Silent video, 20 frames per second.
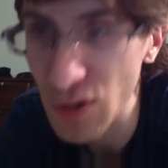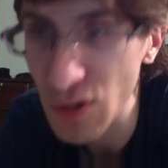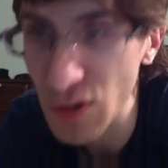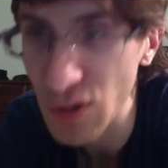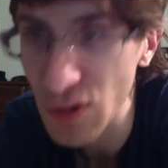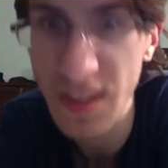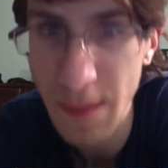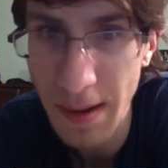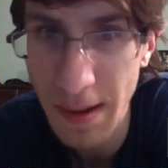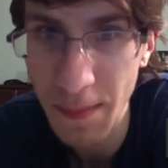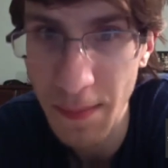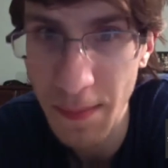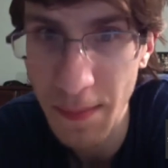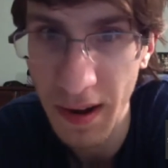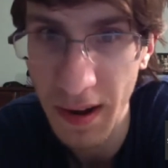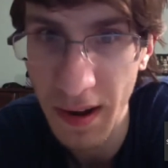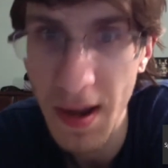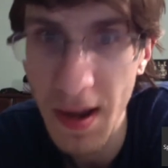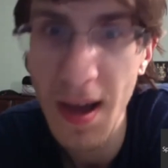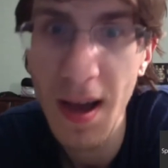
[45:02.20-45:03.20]
wants to make
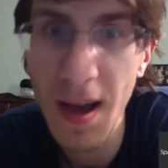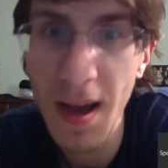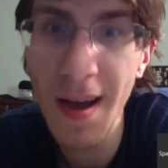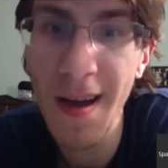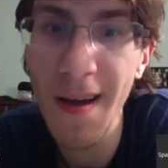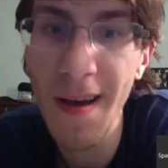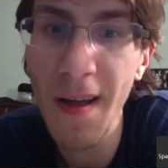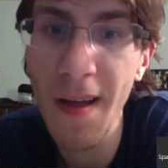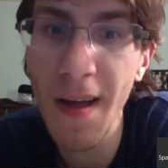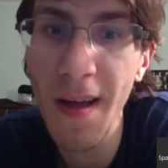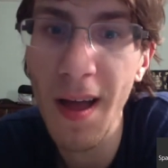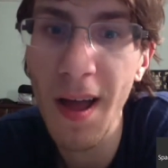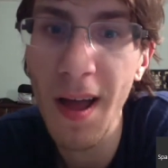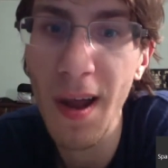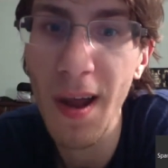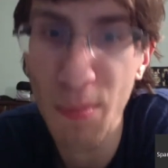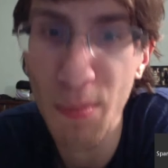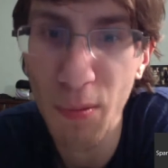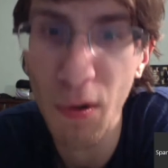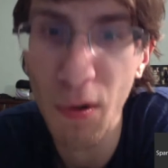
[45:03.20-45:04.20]
money,
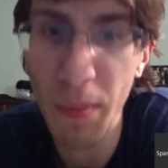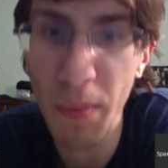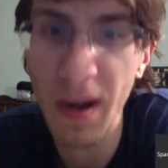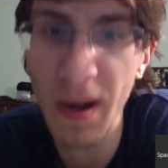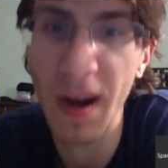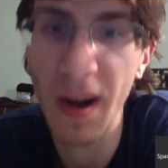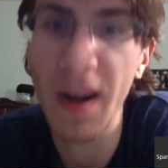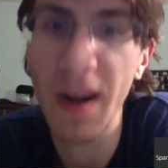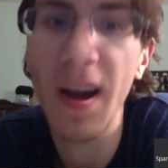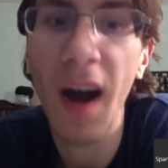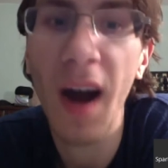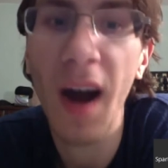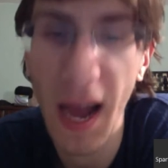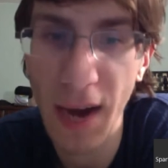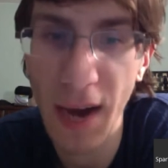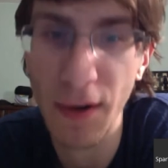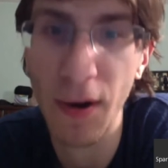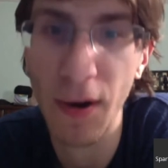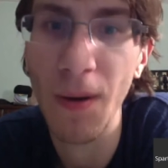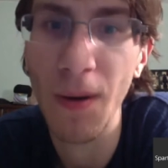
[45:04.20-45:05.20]
it would be a
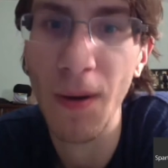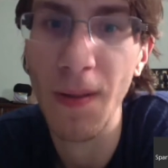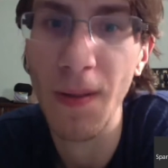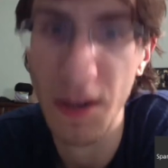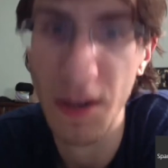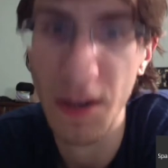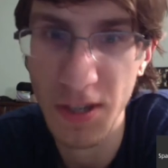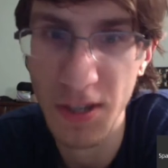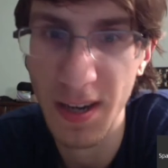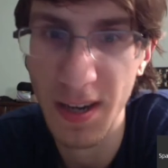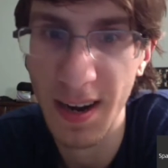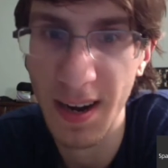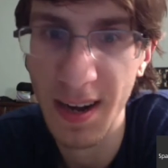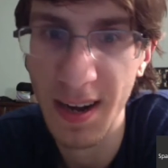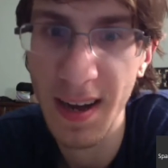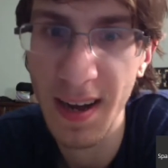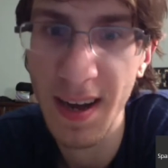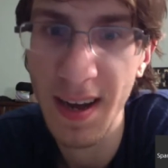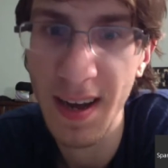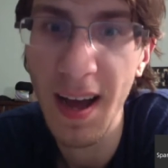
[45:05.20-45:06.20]
Kagero Legend deck.
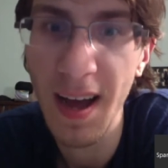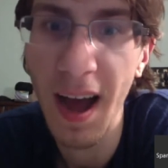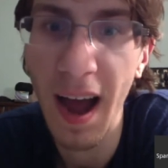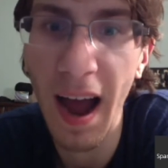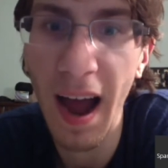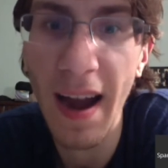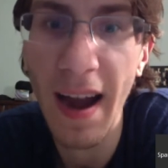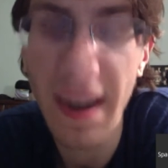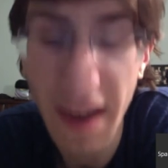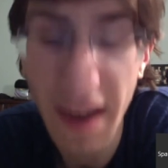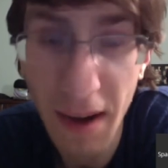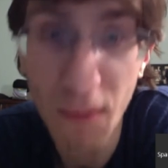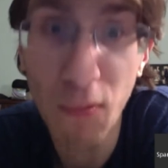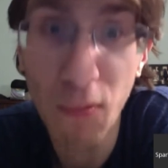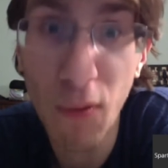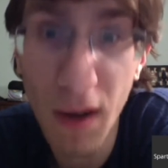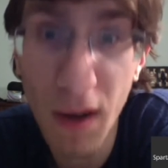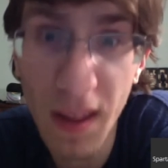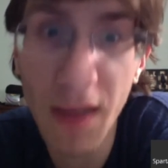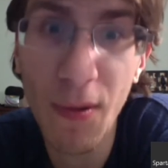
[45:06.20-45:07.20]
And it
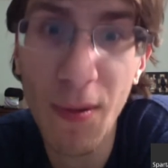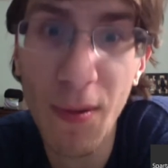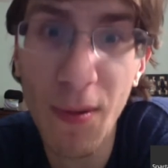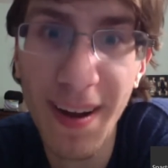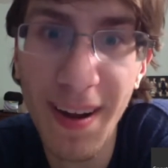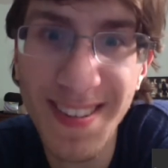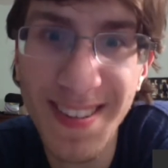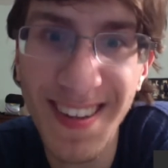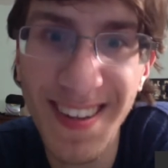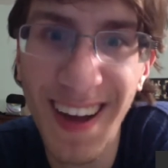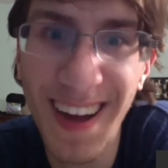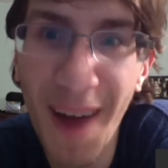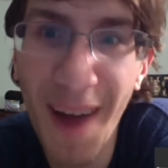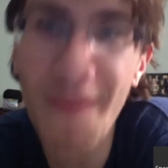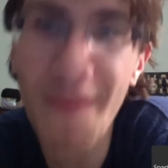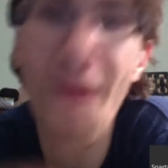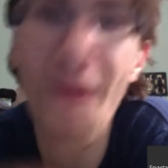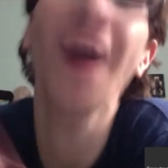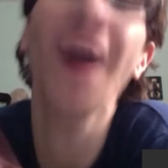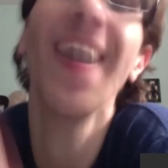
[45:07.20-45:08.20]
really makes sense. I
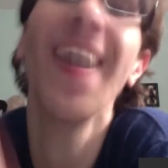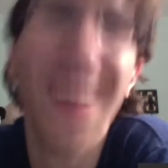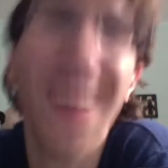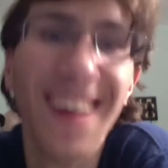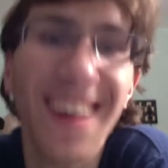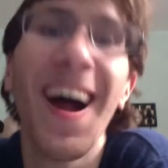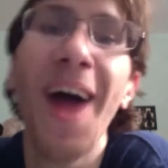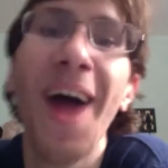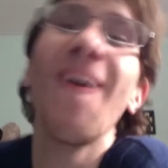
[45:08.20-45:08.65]
want it! I